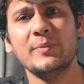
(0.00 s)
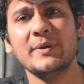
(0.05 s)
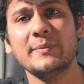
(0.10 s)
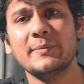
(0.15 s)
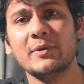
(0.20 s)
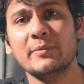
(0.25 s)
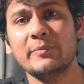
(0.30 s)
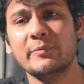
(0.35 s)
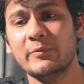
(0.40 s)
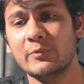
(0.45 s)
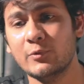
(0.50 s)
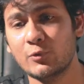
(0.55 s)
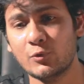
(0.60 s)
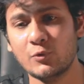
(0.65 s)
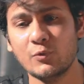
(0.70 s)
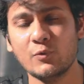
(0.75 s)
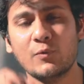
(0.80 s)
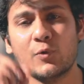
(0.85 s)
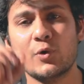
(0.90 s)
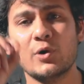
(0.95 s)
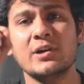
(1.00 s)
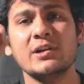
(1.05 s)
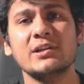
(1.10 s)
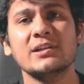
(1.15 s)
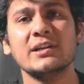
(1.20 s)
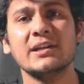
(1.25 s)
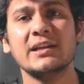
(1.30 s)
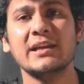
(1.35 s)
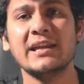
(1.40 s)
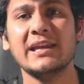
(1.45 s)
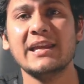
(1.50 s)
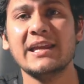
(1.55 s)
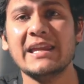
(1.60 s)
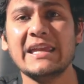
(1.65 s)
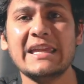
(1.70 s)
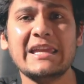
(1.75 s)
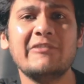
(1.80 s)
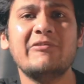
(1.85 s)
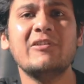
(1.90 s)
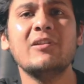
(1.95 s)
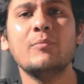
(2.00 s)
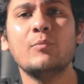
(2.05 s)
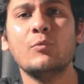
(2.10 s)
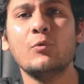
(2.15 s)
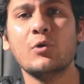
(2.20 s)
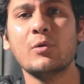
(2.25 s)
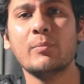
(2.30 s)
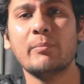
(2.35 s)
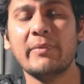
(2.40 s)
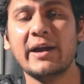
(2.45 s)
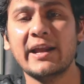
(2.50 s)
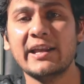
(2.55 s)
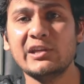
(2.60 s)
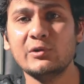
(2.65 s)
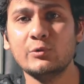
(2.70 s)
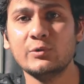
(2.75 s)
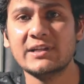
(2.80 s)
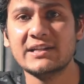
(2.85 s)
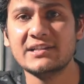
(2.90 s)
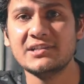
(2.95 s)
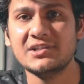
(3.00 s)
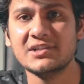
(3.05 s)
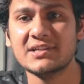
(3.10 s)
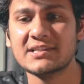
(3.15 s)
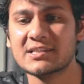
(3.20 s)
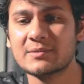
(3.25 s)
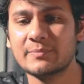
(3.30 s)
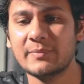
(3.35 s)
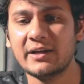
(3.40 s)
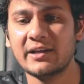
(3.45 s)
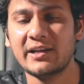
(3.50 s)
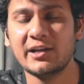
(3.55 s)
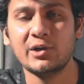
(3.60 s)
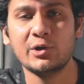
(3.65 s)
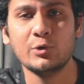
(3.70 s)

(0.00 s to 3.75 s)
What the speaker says: people who want even more minute adjustment they